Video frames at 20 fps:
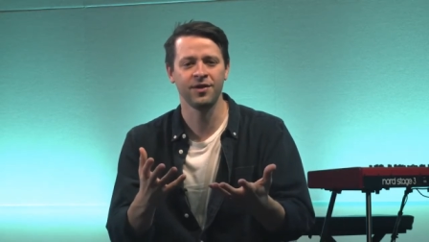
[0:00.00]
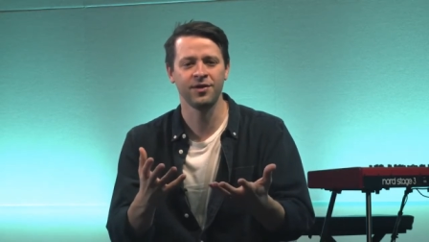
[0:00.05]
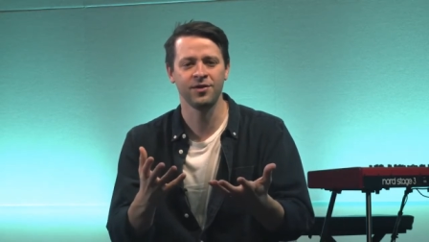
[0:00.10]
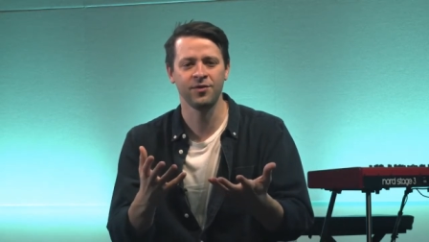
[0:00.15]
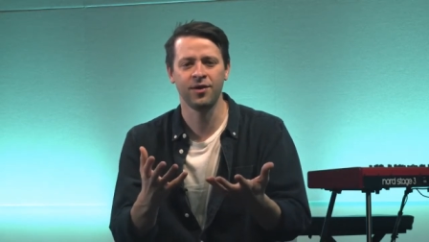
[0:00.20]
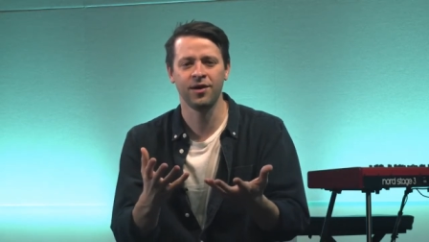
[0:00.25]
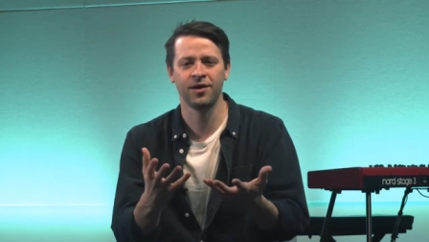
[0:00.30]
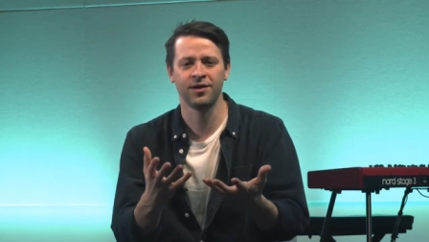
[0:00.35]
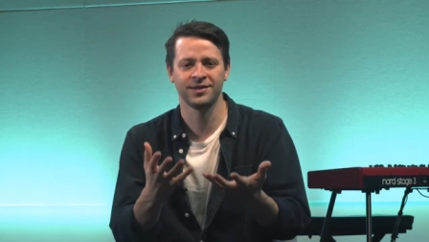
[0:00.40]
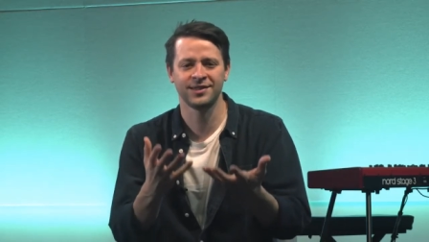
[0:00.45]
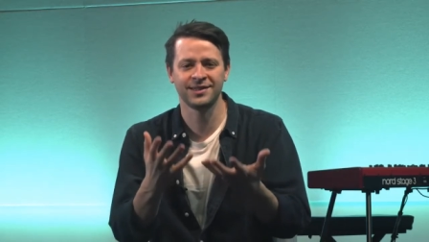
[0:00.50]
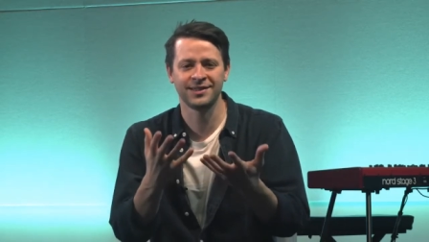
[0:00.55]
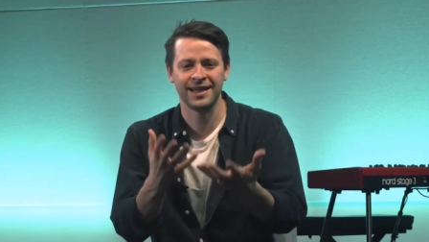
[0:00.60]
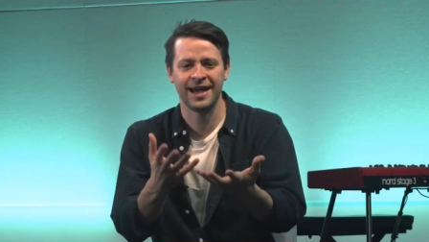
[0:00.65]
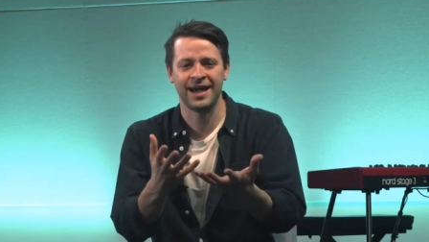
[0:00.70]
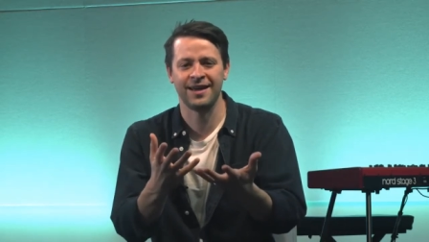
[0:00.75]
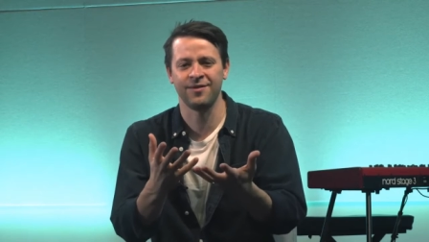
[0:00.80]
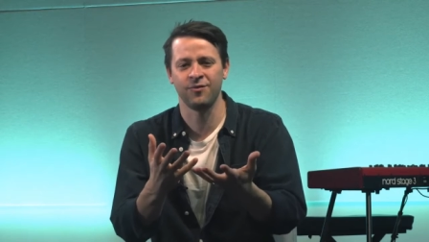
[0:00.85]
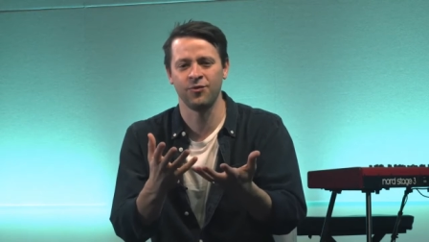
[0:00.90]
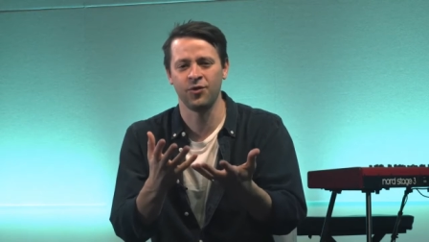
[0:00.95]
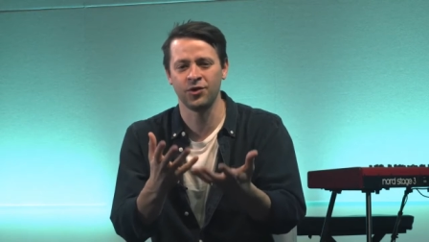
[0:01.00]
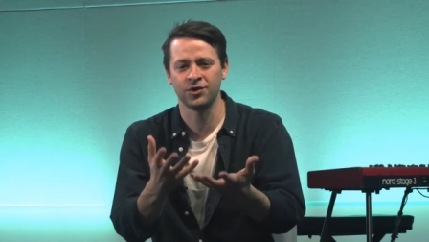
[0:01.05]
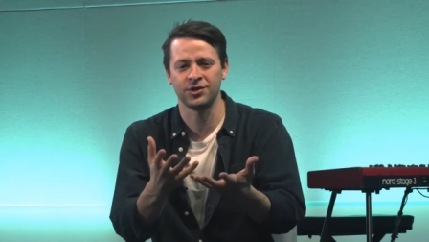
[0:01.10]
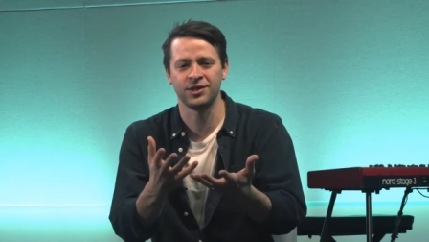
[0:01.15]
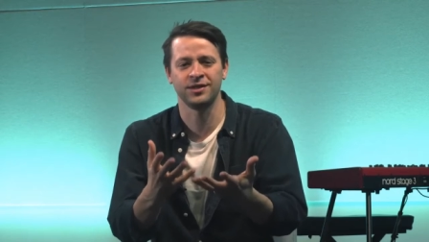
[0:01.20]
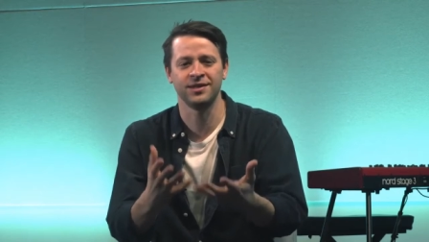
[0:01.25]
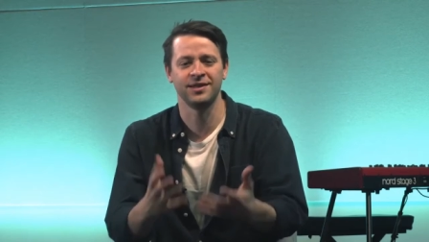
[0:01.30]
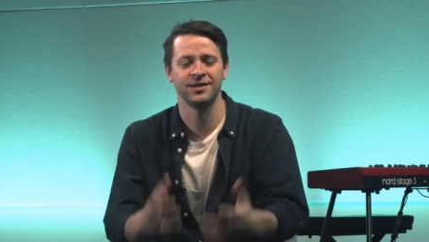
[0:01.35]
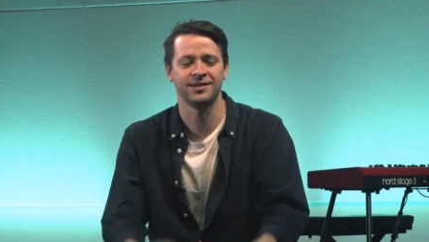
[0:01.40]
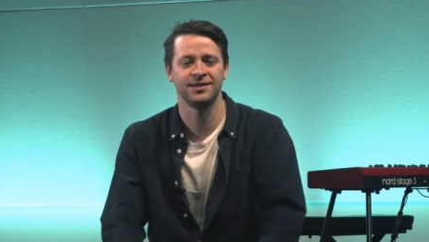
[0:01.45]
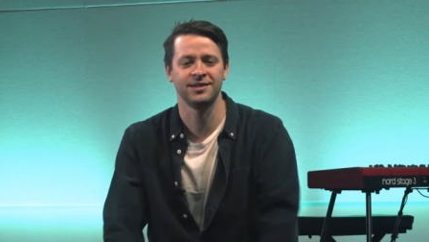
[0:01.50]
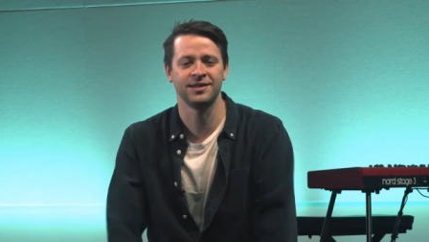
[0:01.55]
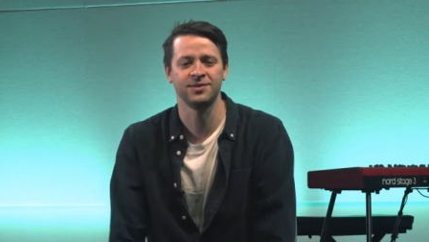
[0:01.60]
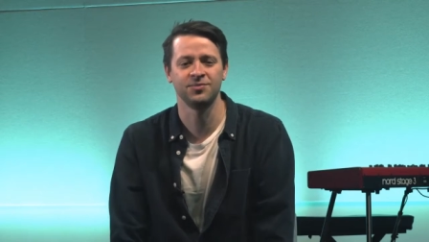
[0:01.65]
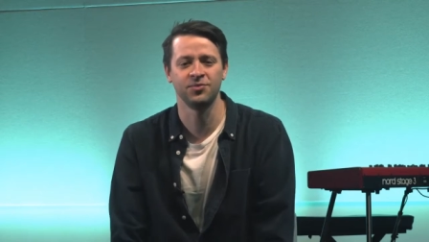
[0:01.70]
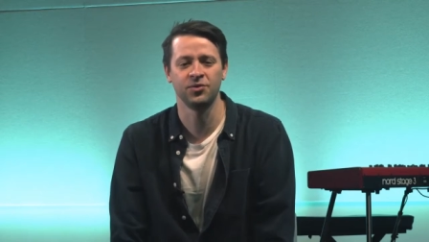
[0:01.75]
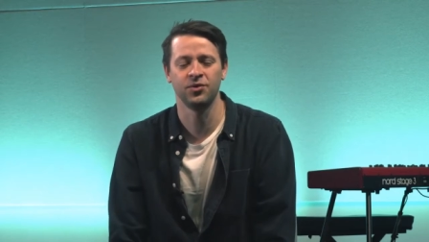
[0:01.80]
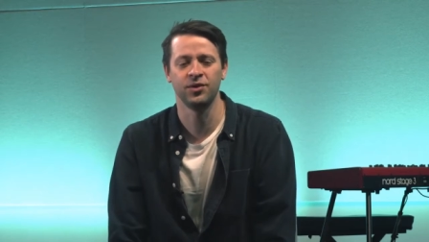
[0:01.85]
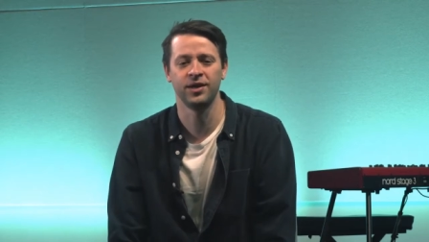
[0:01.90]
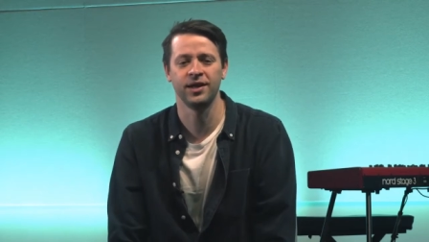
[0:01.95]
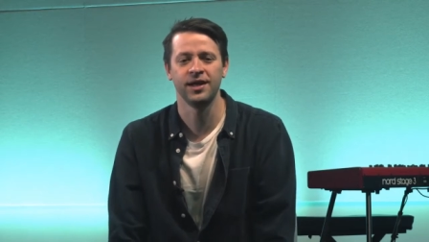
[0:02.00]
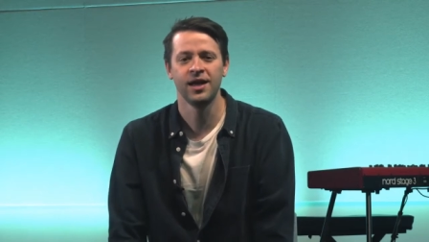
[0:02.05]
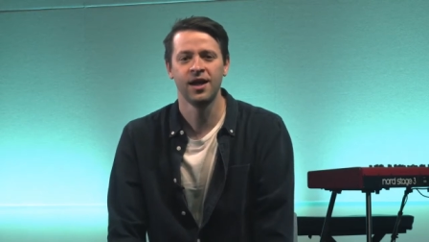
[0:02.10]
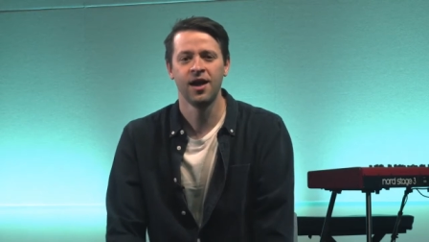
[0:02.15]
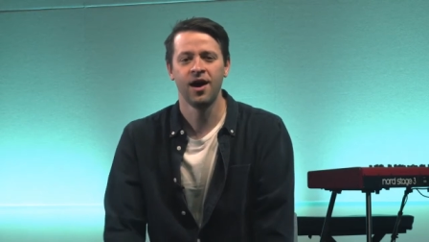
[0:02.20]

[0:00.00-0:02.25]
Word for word: you are sat watching this this morning?